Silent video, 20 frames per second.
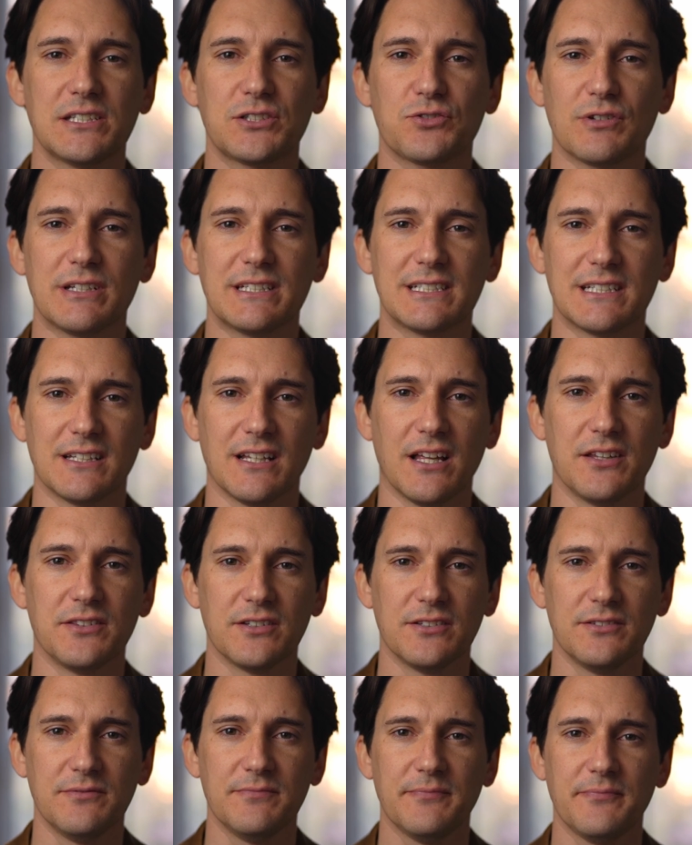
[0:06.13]
Street in
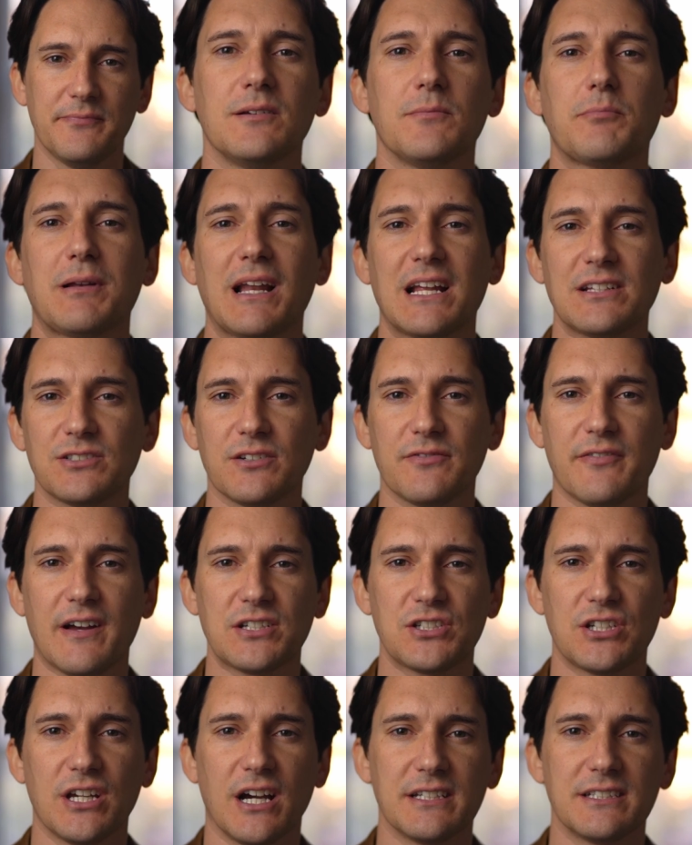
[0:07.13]
London. Plantar
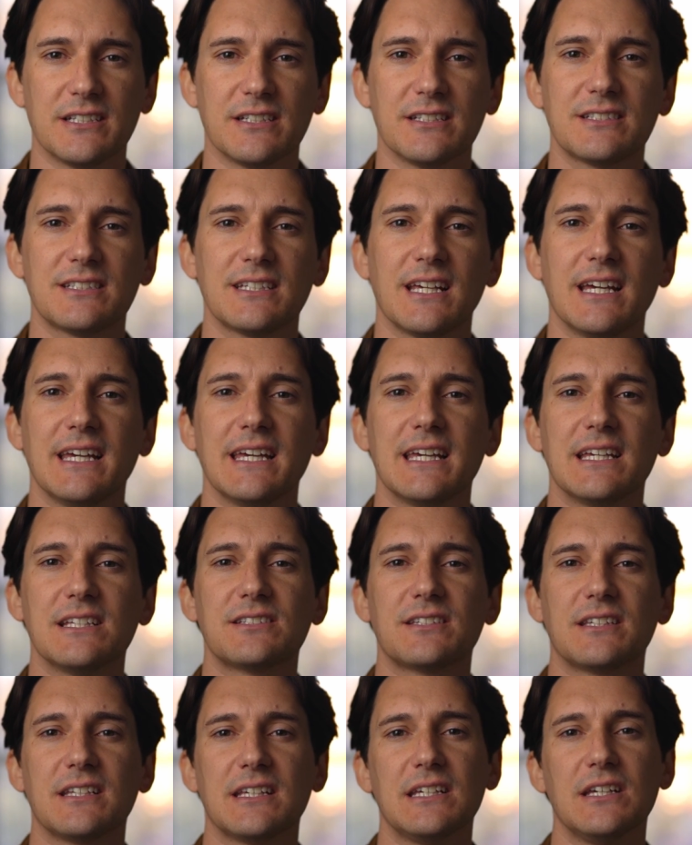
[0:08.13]
fasciitis
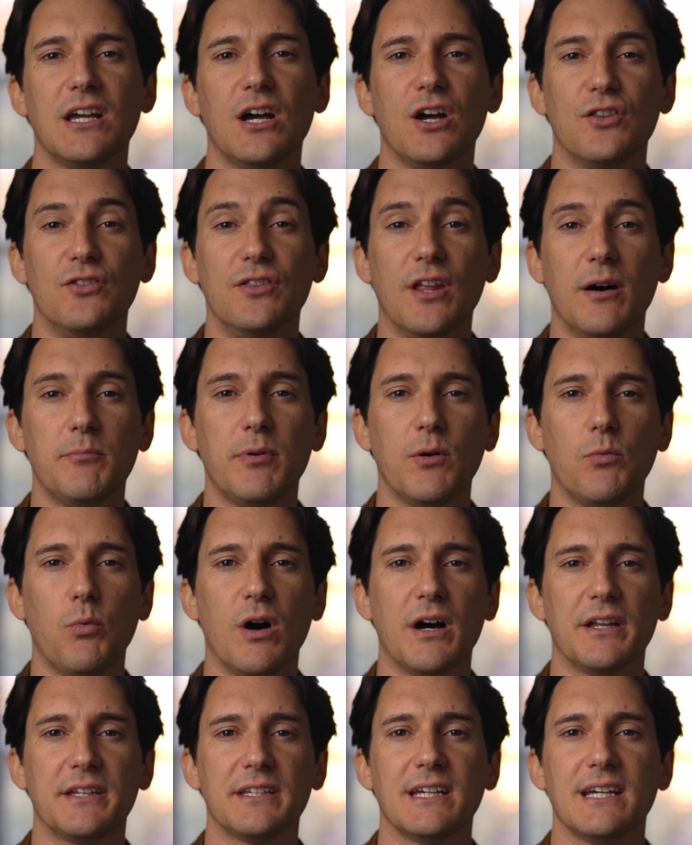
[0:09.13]
is the number
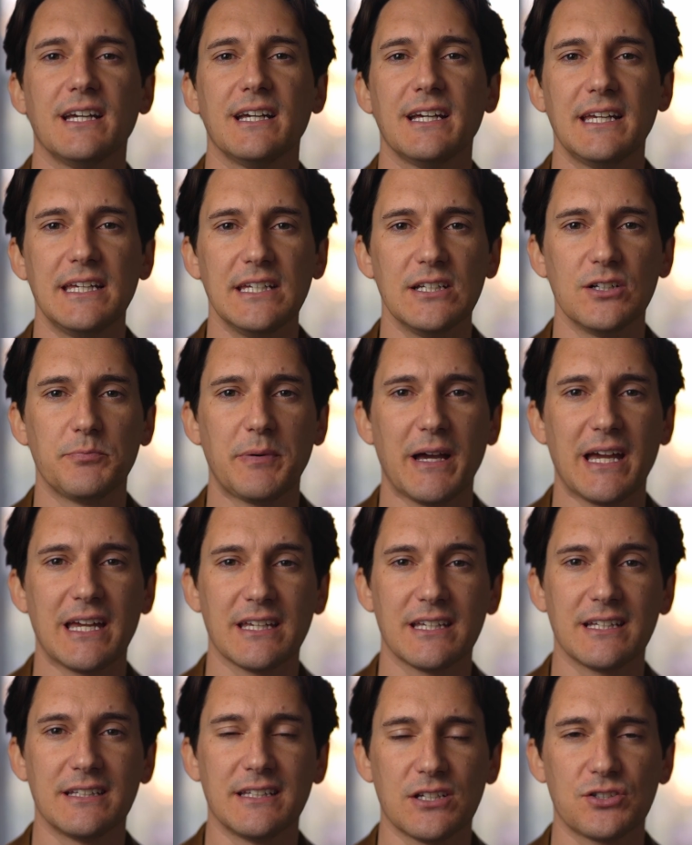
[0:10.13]
one heel
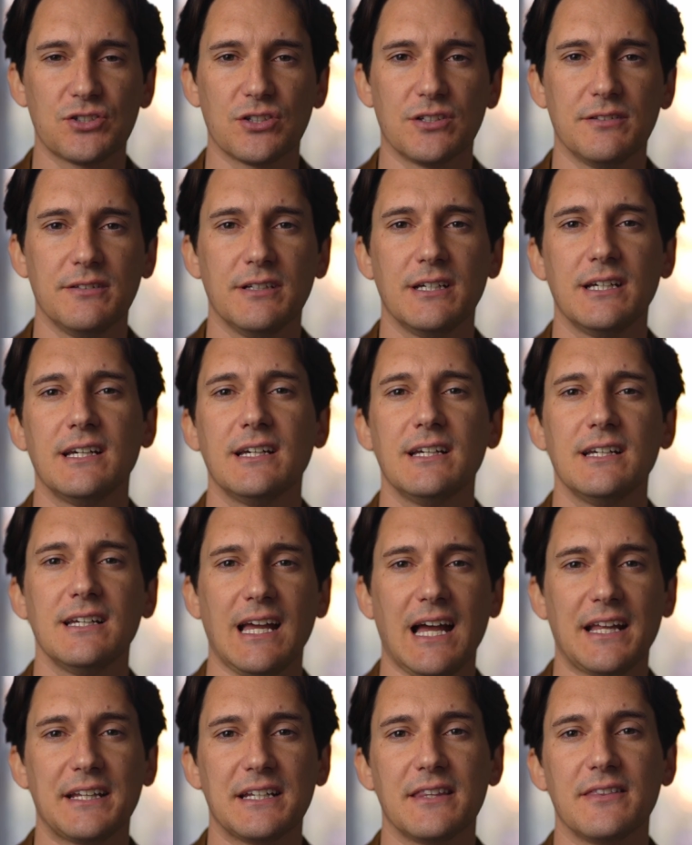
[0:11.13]
pain condition,
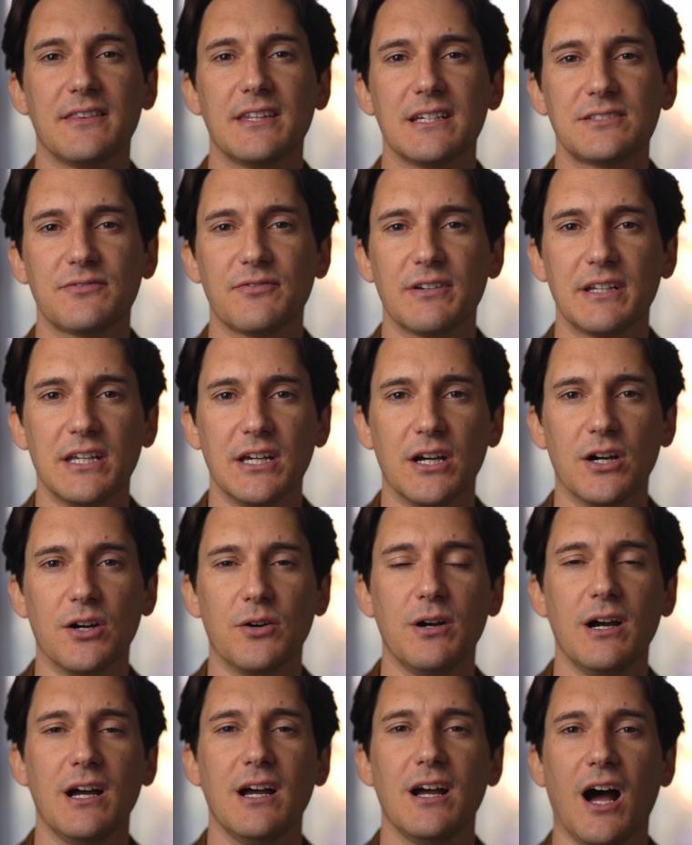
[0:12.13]
and in this
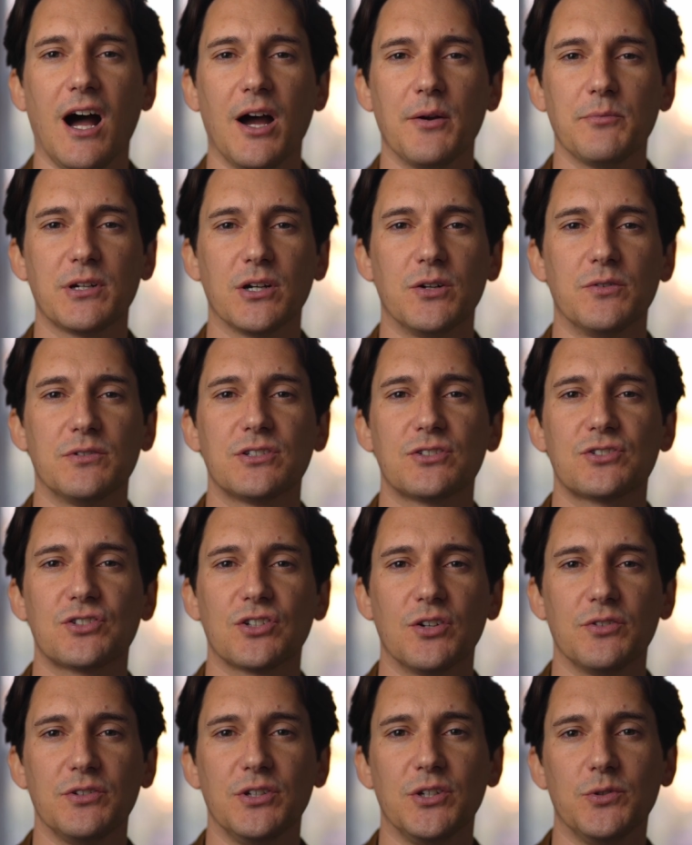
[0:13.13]
video, I'm going to
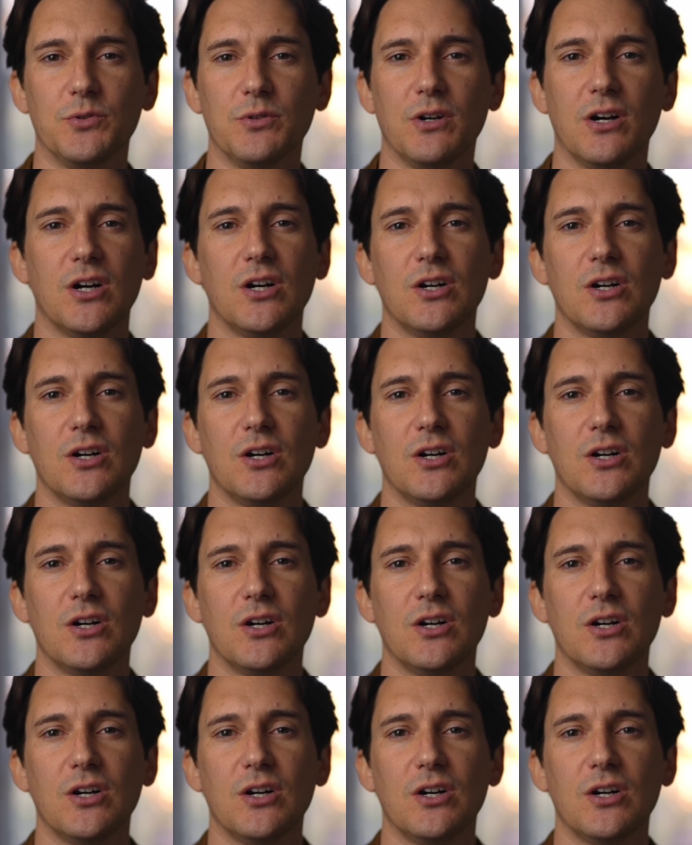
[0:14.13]
show you